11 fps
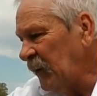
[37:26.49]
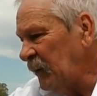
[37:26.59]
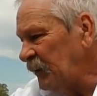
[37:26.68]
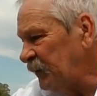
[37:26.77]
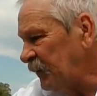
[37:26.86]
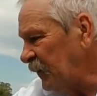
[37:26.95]

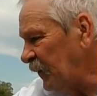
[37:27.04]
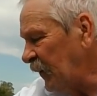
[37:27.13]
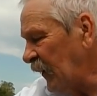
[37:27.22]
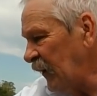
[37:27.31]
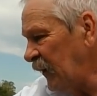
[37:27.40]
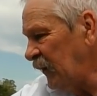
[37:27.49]

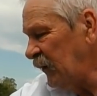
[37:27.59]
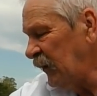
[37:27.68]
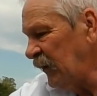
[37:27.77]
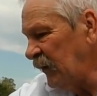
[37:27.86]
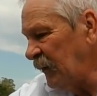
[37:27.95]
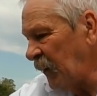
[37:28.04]

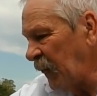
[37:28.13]
[no speech]